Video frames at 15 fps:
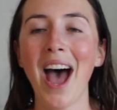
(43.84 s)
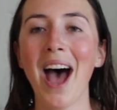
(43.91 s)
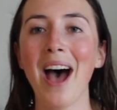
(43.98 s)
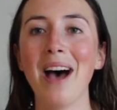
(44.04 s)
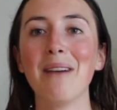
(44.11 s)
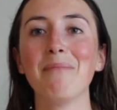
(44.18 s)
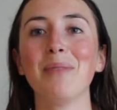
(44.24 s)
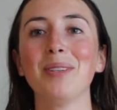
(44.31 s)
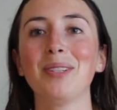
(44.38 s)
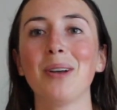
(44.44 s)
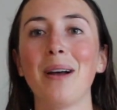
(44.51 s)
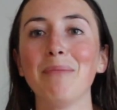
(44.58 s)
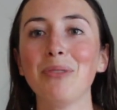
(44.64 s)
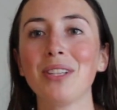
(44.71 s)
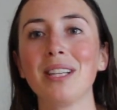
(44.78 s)
Um, so
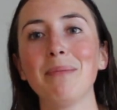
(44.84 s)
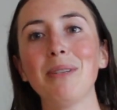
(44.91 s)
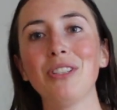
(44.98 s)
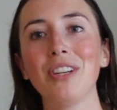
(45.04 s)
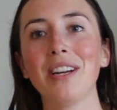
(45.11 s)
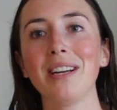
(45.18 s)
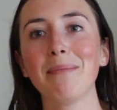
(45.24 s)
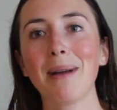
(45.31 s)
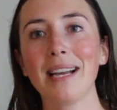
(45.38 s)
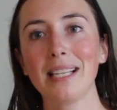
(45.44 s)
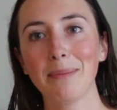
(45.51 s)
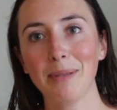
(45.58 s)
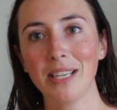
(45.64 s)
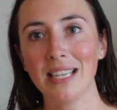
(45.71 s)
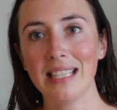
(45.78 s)
I'm just going to be sharing my
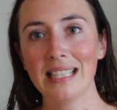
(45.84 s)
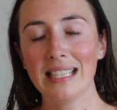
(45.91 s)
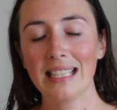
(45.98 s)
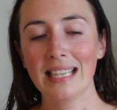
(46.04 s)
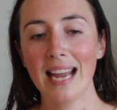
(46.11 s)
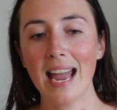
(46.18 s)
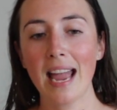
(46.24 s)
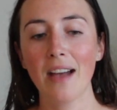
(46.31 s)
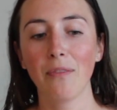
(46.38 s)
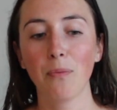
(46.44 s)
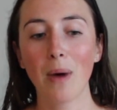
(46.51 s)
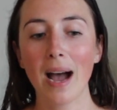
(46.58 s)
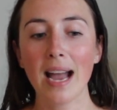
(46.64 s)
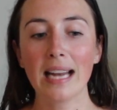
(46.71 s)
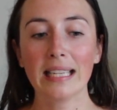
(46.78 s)
experiences today of
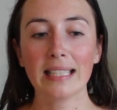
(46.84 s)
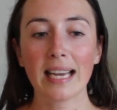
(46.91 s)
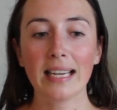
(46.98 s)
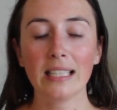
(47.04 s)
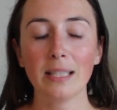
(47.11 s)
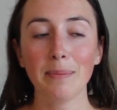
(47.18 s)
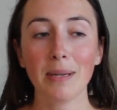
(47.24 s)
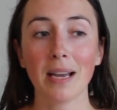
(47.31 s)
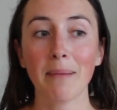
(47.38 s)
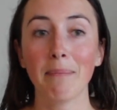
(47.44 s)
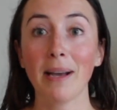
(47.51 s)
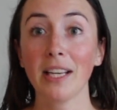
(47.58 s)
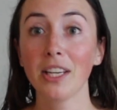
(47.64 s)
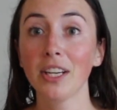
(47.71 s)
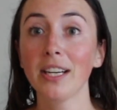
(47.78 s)
why I decided to become
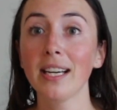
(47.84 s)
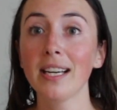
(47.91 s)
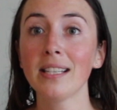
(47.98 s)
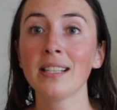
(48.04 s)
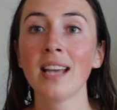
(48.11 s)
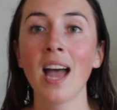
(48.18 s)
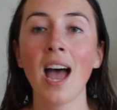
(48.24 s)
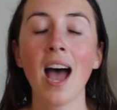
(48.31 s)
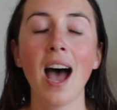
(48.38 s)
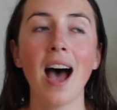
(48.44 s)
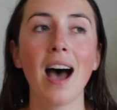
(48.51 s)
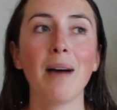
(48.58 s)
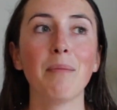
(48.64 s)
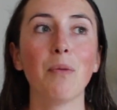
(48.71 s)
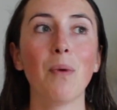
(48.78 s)
bi-curious,
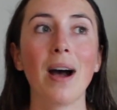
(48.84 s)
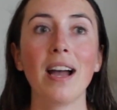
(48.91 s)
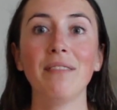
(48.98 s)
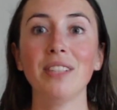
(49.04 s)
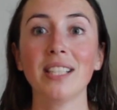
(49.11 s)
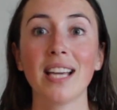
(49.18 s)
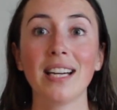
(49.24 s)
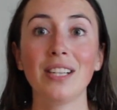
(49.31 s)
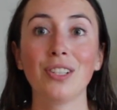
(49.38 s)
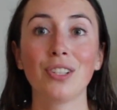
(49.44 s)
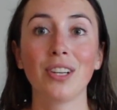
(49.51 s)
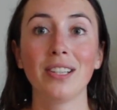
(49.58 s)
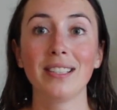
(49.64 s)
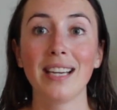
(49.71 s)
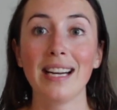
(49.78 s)
um, why I've decided to
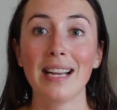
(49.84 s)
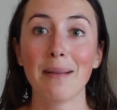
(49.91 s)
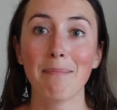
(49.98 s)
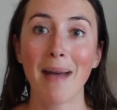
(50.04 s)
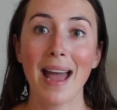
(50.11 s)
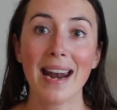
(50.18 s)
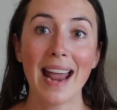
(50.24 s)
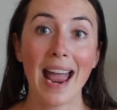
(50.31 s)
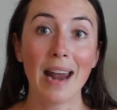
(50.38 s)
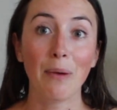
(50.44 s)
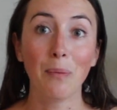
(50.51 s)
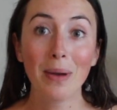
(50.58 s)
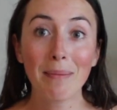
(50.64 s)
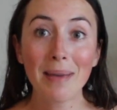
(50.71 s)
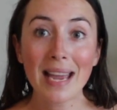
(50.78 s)
start dating men
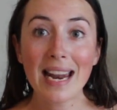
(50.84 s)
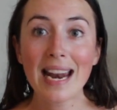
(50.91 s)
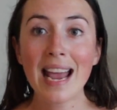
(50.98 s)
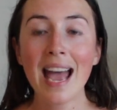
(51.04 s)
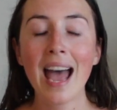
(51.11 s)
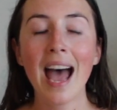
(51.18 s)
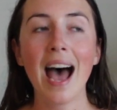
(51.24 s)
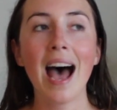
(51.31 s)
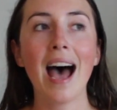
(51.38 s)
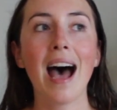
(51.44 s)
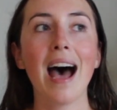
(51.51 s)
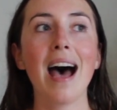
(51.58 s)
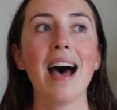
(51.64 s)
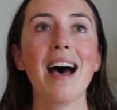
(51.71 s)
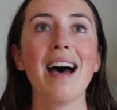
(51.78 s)
and women,
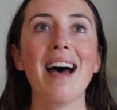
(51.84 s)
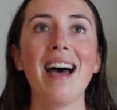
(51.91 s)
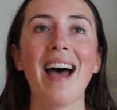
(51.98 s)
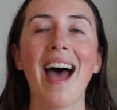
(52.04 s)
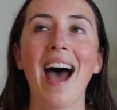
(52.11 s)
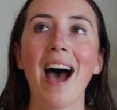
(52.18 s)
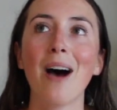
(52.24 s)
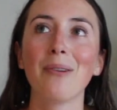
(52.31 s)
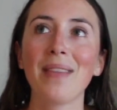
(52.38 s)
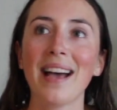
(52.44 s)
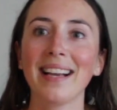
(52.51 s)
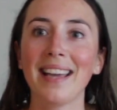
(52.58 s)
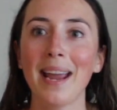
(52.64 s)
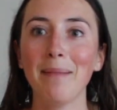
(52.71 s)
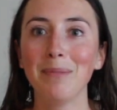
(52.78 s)
uh, how
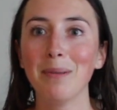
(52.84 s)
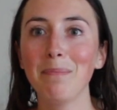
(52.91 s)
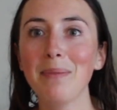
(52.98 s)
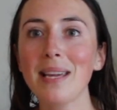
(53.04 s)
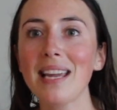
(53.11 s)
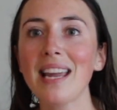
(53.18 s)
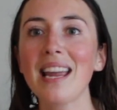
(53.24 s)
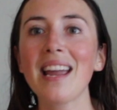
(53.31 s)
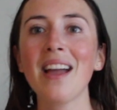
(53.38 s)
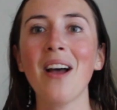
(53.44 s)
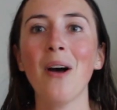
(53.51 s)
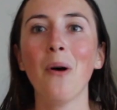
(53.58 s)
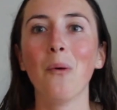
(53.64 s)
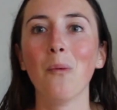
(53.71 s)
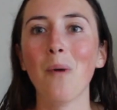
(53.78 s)
that came to be,
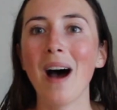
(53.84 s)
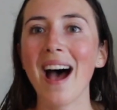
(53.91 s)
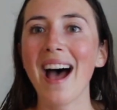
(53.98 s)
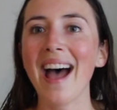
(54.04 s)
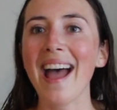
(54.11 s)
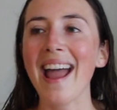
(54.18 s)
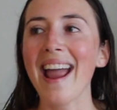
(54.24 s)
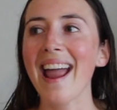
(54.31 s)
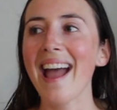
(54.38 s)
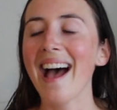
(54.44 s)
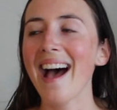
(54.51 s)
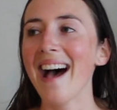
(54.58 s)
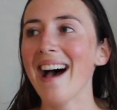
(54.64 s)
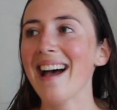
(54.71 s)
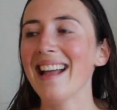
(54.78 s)
why
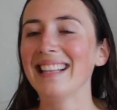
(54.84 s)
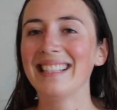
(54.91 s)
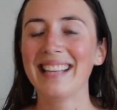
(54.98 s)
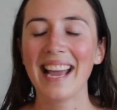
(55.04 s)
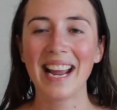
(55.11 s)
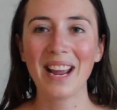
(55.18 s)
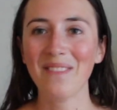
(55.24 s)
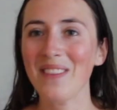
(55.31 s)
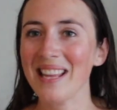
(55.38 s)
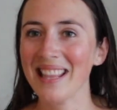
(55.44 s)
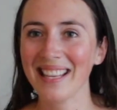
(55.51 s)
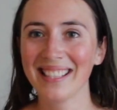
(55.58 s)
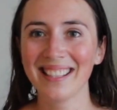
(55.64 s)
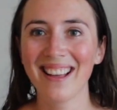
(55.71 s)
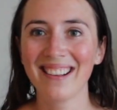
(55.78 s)
uh, it's taken me
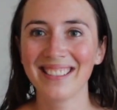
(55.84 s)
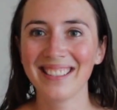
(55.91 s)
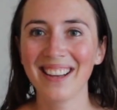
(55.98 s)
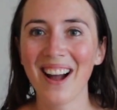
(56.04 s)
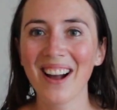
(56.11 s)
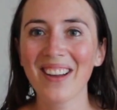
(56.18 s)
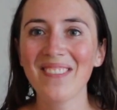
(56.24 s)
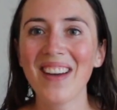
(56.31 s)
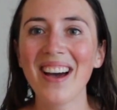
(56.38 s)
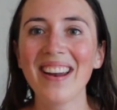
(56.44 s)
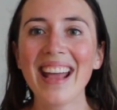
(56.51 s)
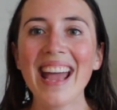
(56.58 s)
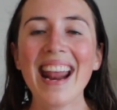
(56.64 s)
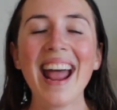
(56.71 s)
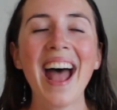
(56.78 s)
this long to talk about
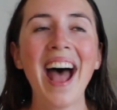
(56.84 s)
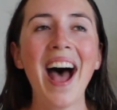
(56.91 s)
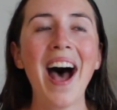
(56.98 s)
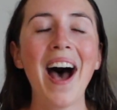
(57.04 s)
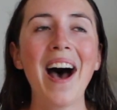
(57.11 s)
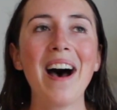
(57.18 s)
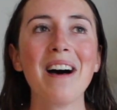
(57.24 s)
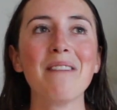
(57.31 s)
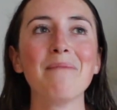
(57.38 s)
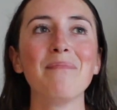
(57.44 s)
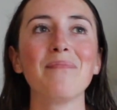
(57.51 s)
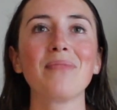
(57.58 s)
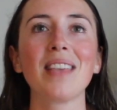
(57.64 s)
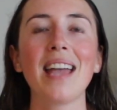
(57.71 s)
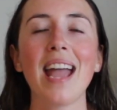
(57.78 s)
it,
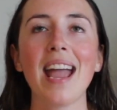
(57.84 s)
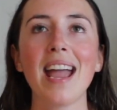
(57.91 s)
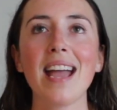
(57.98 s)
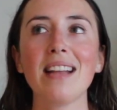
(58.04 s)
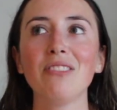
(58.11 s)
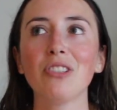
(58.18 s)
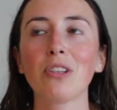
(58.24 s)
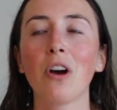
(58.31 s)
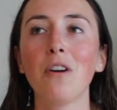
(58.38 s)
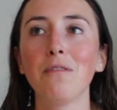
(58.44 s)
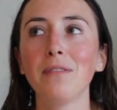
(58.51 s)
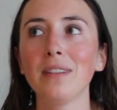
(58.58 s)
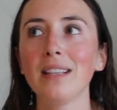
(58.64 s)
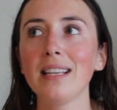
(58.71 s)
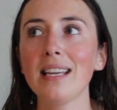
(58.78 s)
um, and just
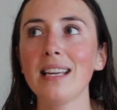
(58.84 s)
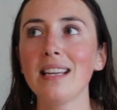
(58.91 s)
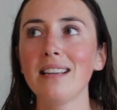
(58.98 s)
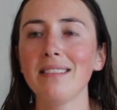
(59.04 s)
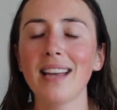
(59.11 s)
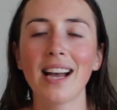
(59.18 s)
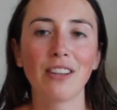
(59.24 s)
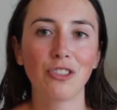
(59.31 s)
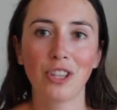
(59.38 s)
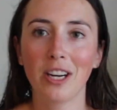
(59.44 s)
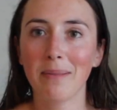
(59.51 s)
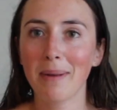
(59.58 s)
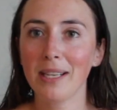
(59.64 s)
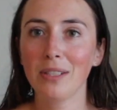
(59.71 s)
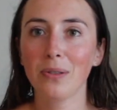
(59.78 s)
hopefully, yeah,
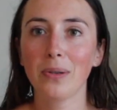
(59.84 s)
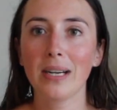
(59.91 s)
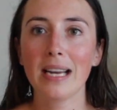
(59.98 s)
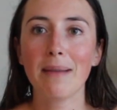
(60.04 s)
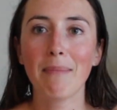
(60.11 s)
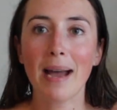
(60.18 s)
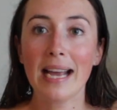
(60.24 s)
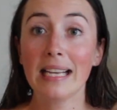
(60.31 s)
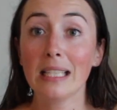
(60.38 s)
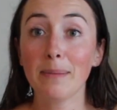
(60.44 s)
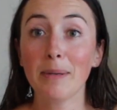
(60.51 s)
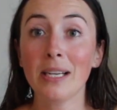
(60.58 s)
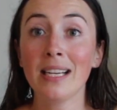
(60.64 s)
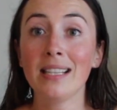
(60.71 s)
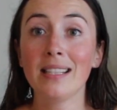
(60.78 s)
share my story and my
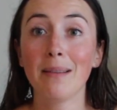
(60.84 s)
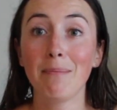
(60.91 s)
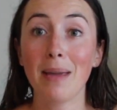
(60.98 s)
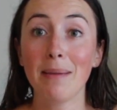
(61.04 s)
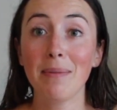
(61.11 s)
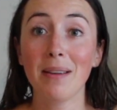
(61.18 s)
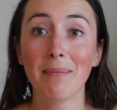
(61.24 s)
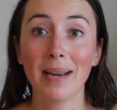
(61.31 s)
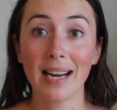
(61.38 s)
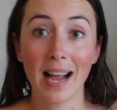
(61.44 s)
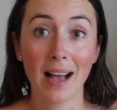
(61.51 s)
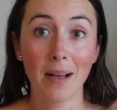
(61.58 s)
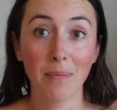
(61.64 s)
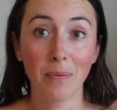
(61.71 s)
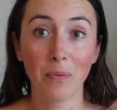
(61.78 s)
experience, and maybe it might
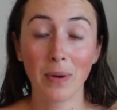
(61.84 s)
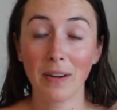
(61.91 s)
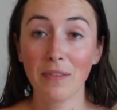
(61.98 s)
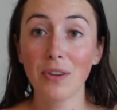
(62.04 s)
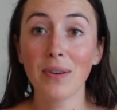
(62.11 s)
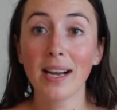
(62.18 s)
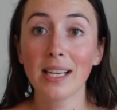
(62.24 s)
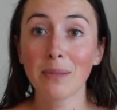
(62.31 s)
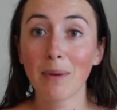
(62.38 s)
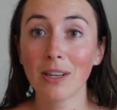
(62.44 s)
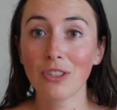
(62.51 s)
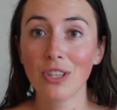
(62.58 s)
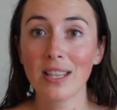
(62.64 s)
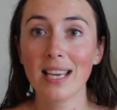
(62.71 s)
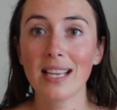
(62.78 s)
help one of you guys
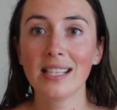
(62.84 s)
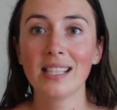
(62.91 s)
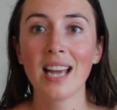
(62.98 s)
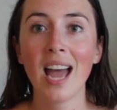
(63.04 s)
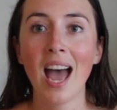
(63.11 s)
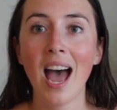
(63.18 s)
watching this.